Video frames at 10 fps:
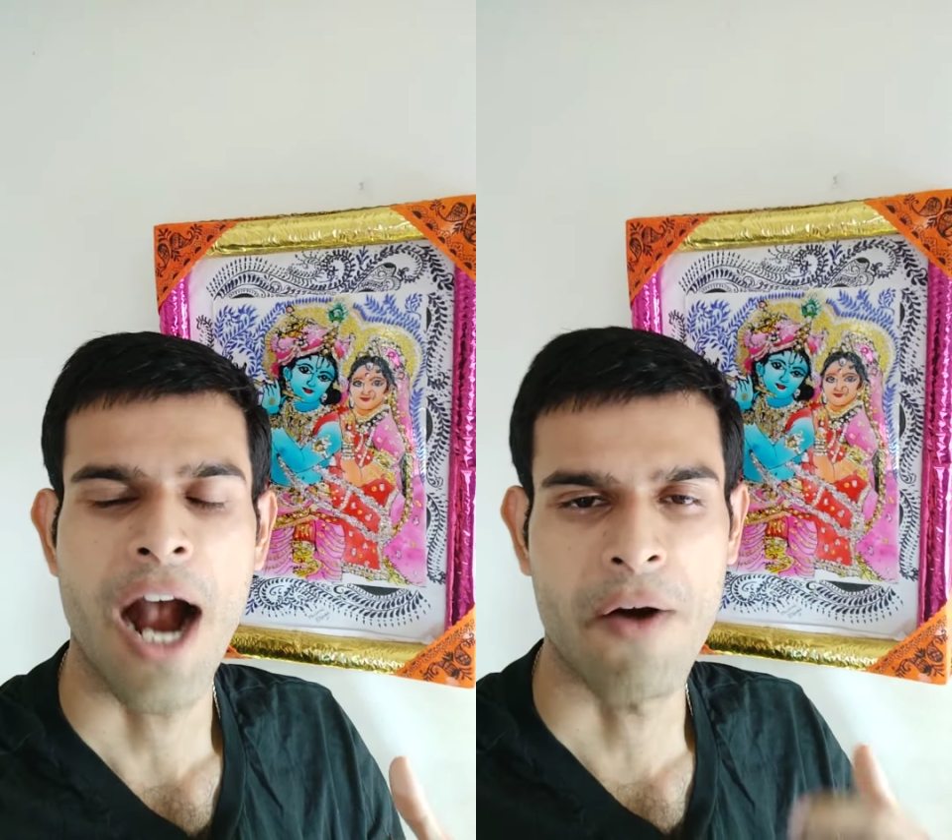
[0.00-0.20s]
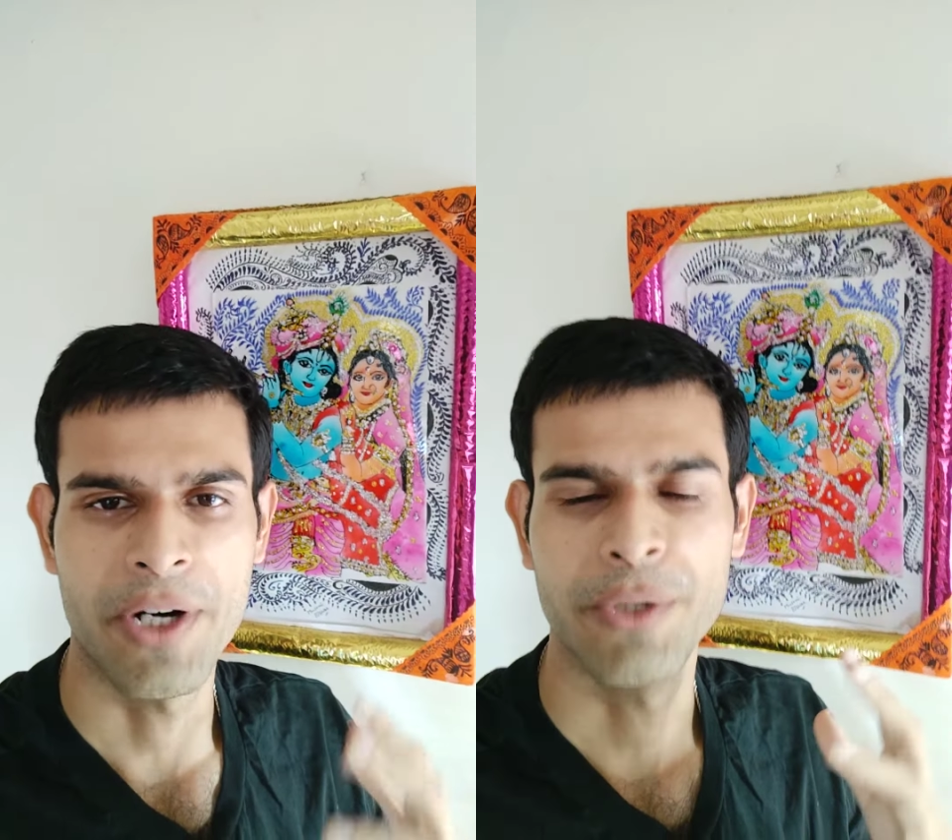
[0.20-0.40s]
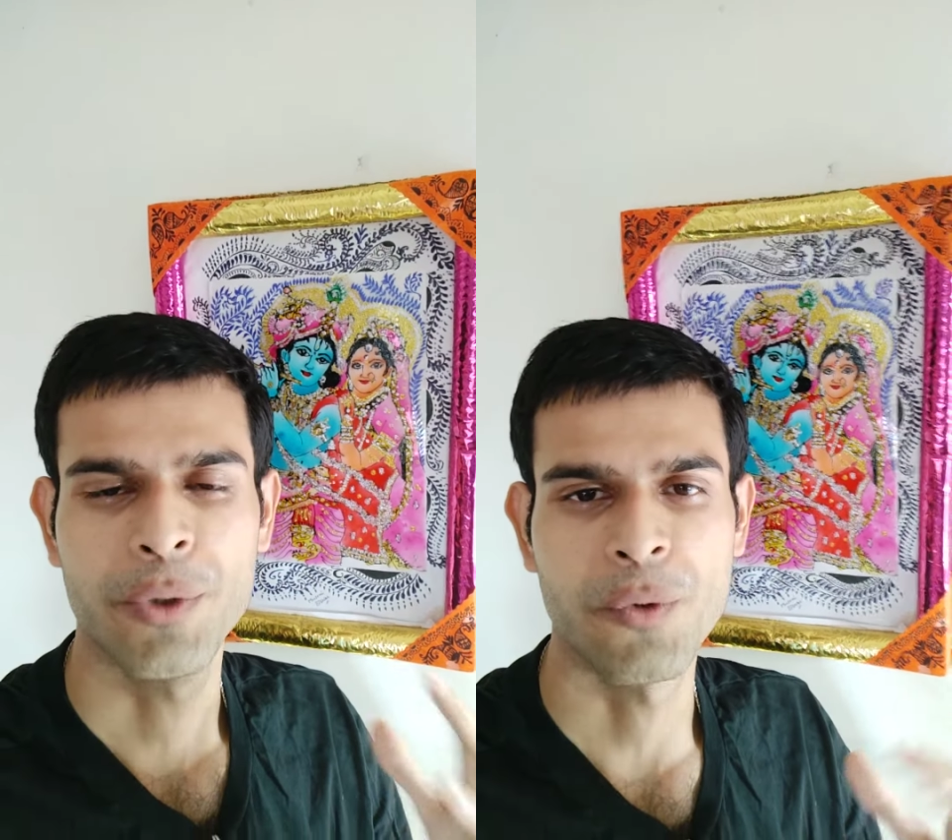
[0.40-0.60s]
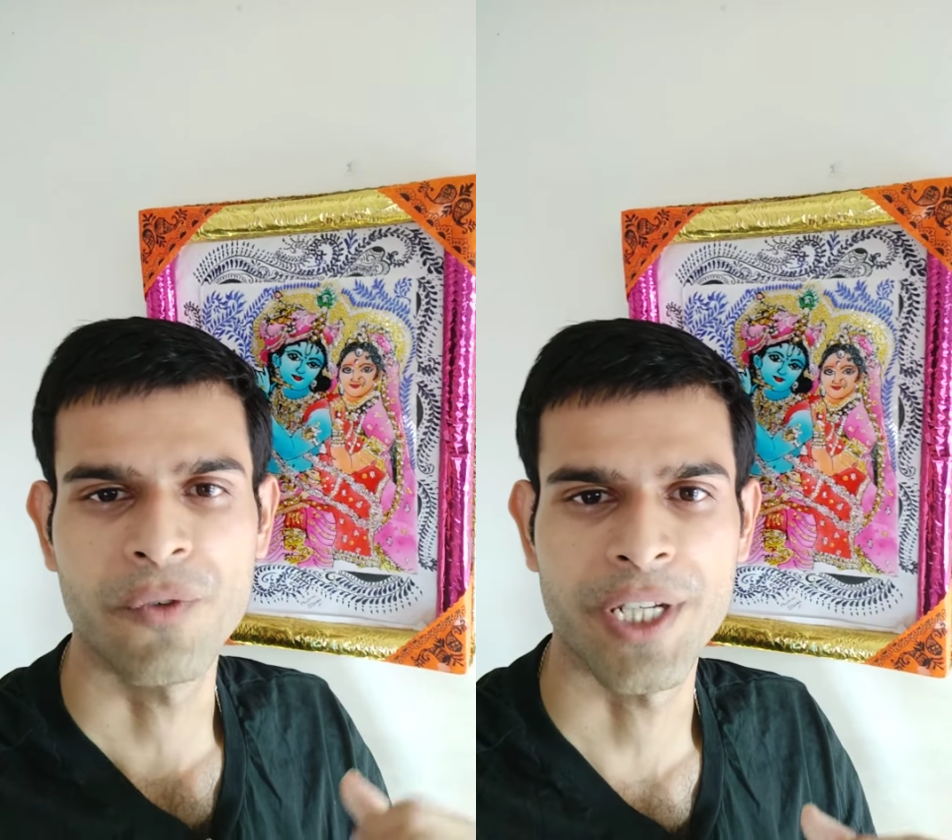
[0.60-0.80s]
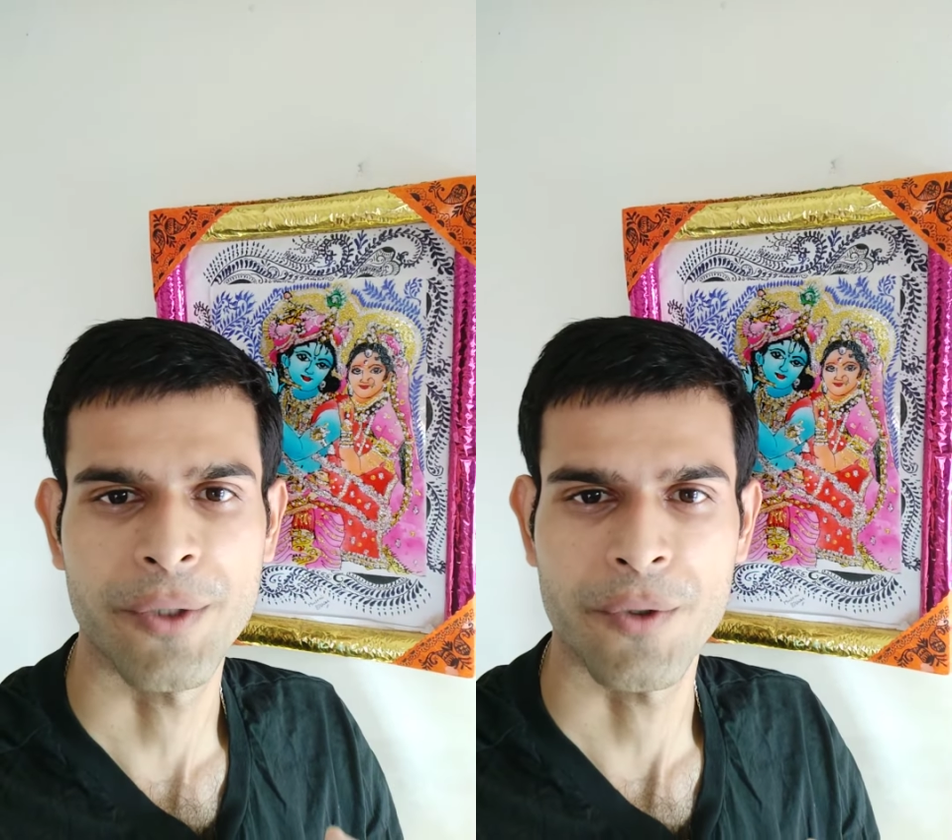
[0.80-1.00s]
our YouTube
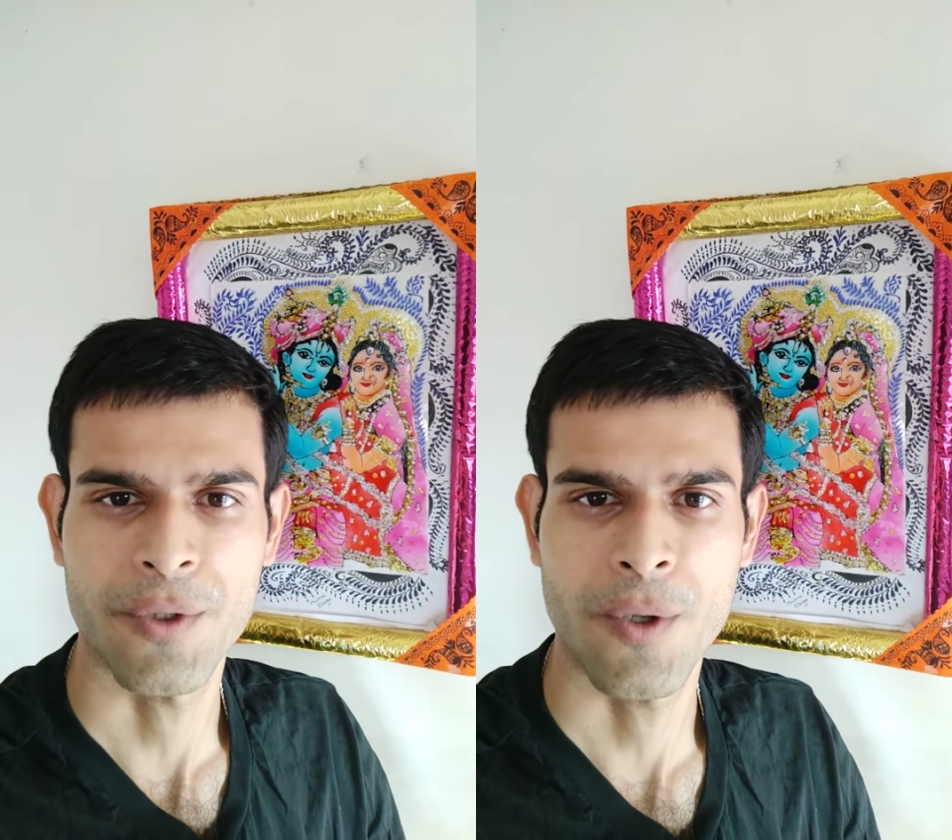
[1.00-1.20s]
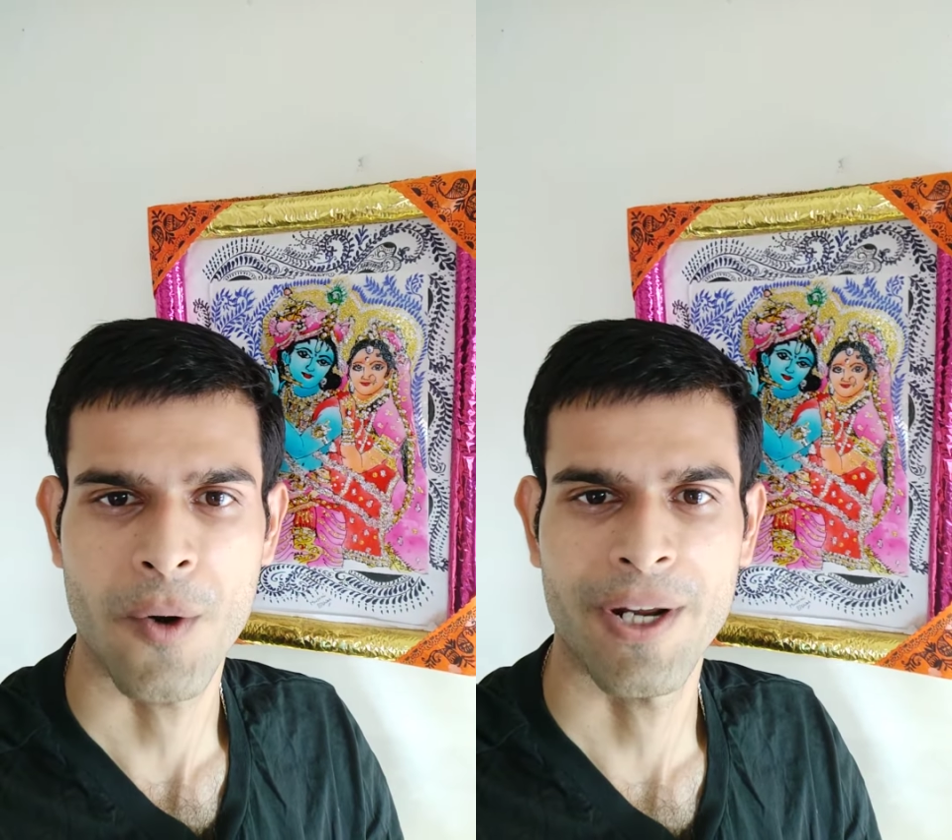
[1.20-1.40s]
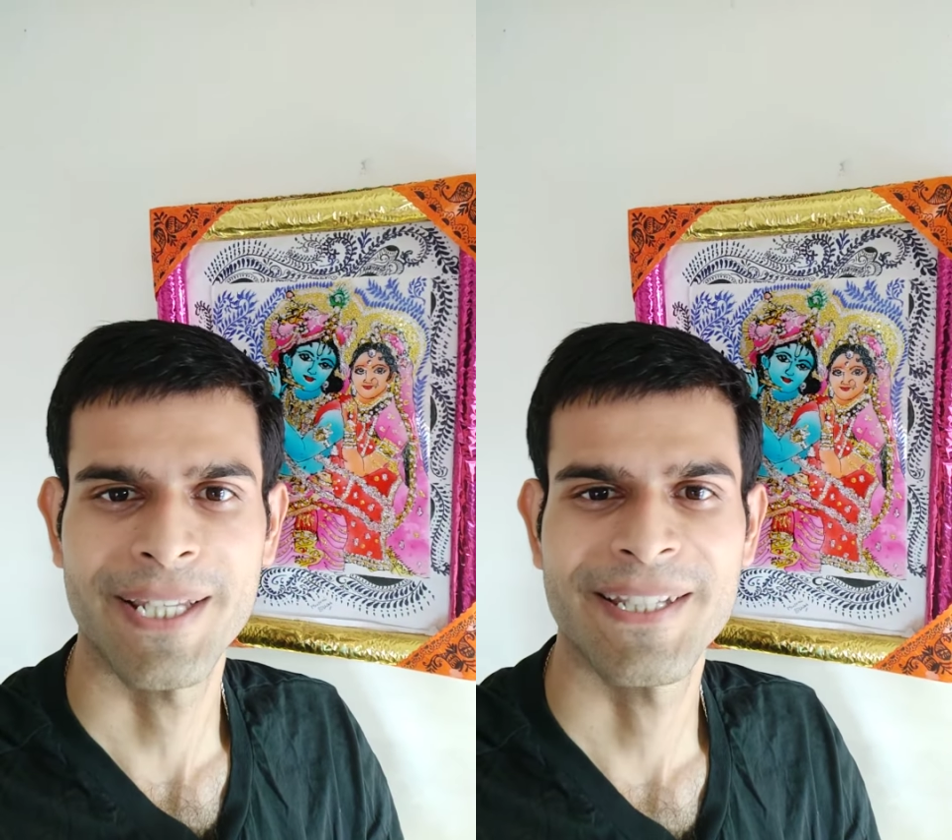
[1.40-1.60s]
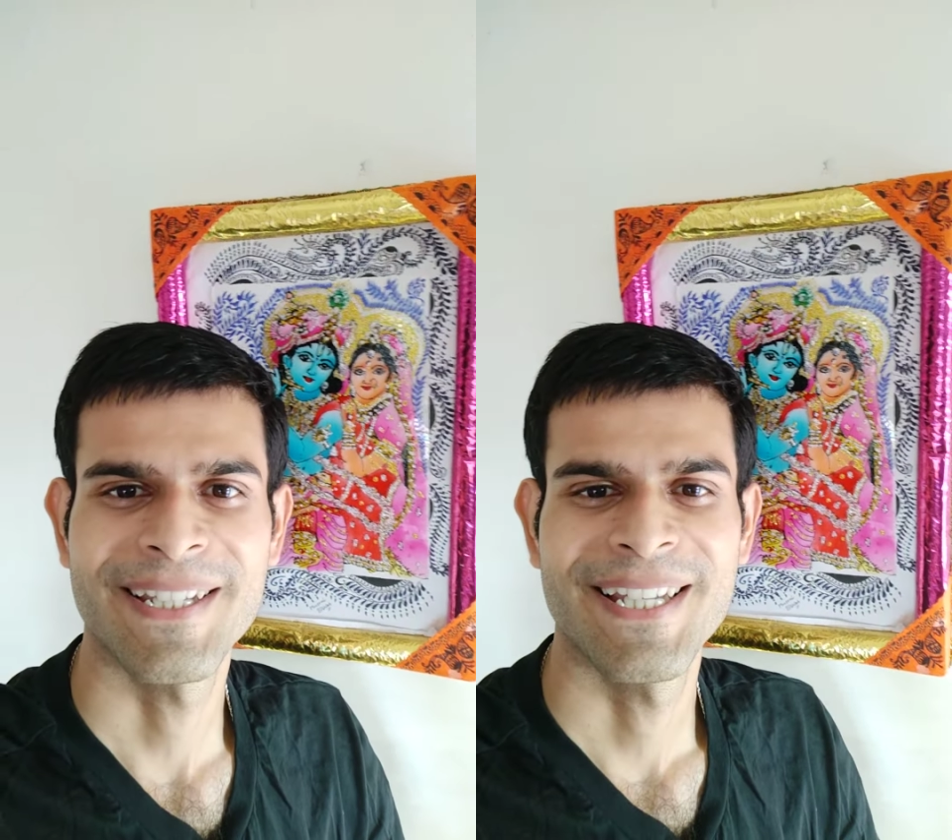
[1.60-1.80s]
videos. All right,